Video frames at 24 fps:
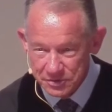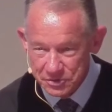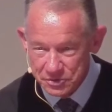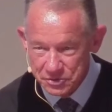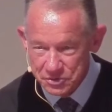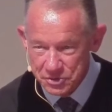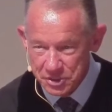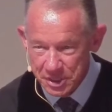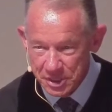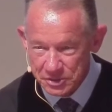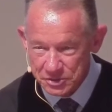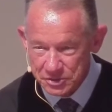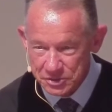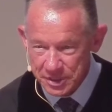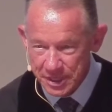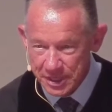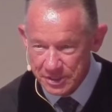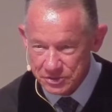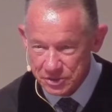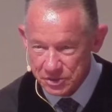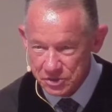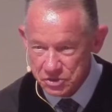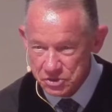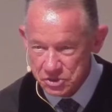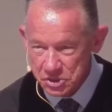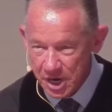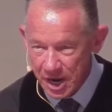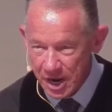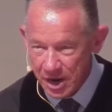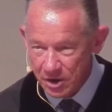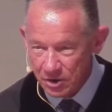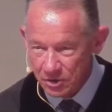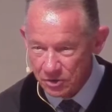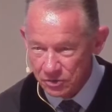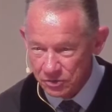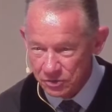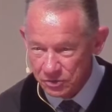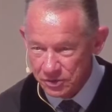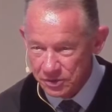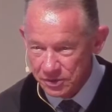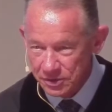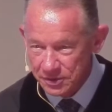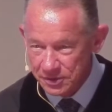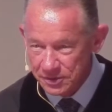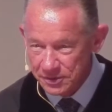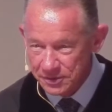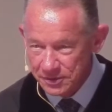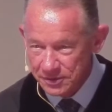just as a child
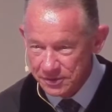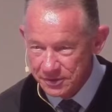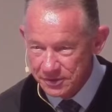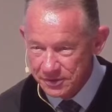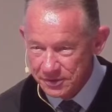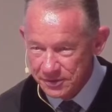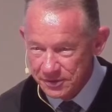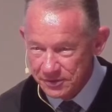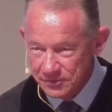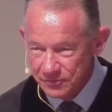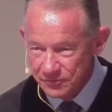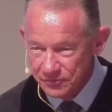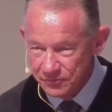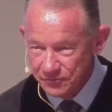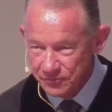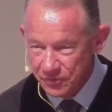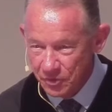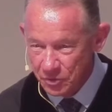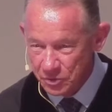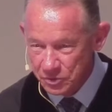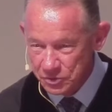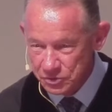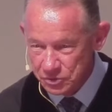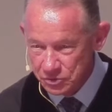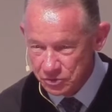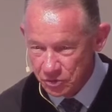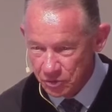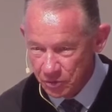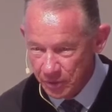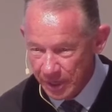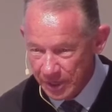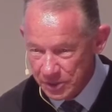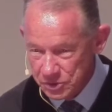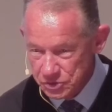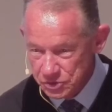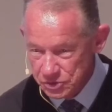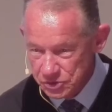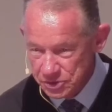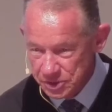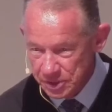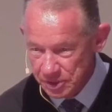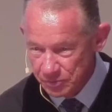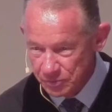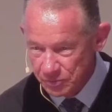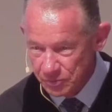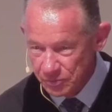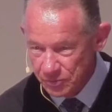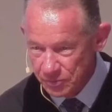focuses on a relationship
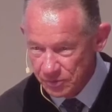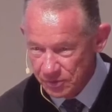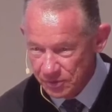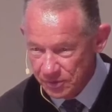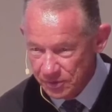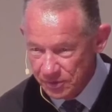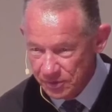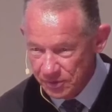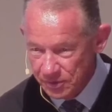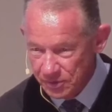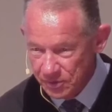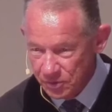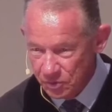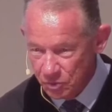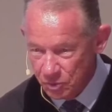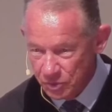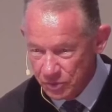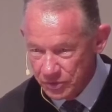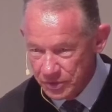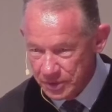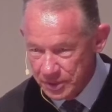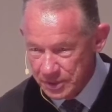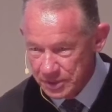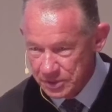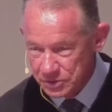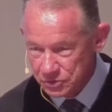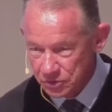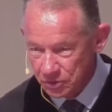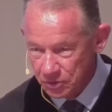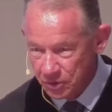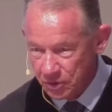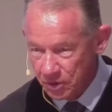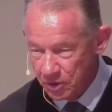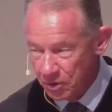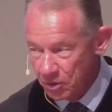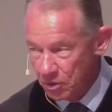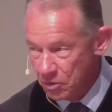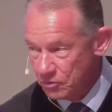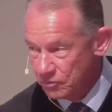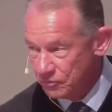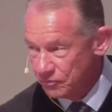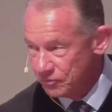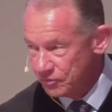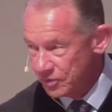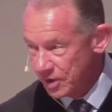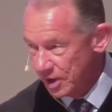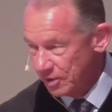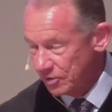with his or her own
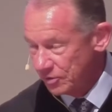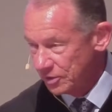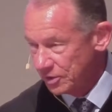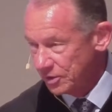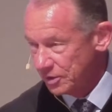father.